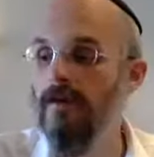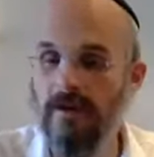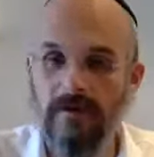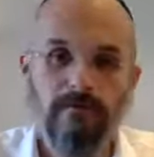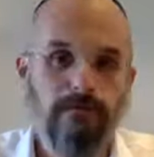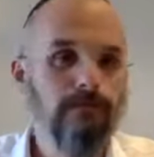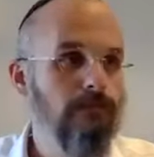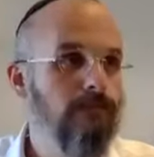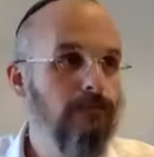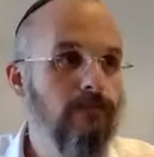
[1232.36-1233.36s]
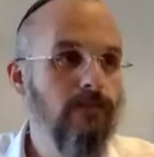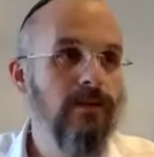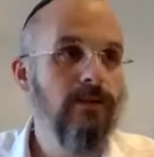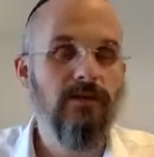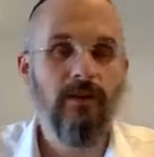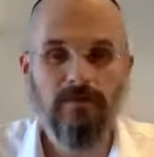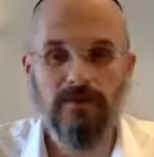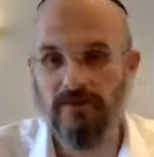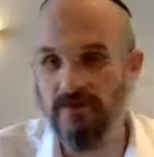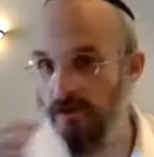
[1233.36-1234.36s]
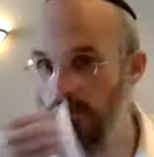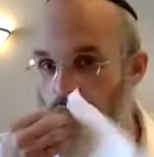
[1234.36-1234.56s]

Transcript: Yeah? Different types of miracles, yeah.